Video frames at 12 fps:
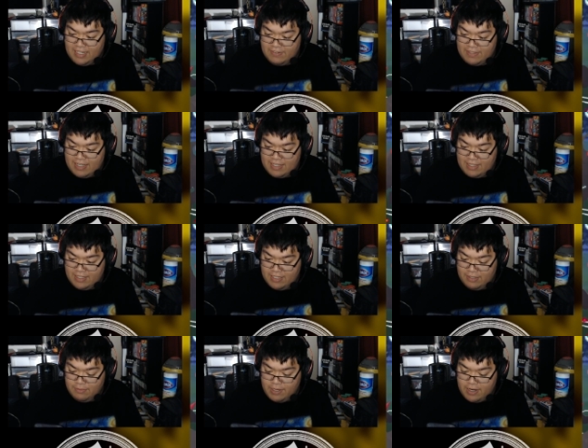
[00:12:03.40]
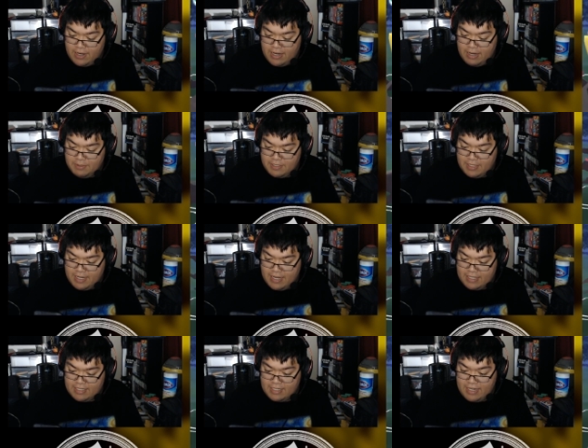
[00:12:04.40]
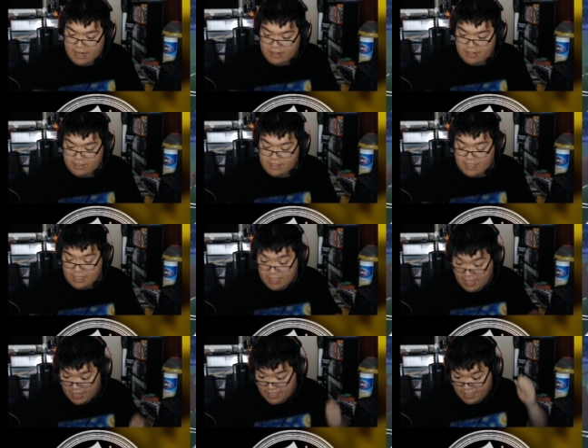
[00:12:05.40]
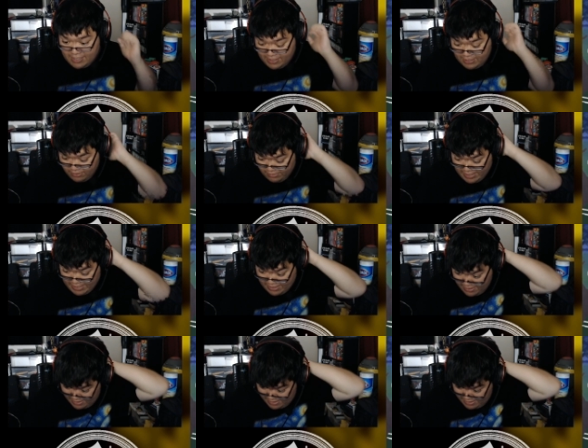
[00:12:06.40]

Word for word: that though, we are able to get Gyarados nicely into the red.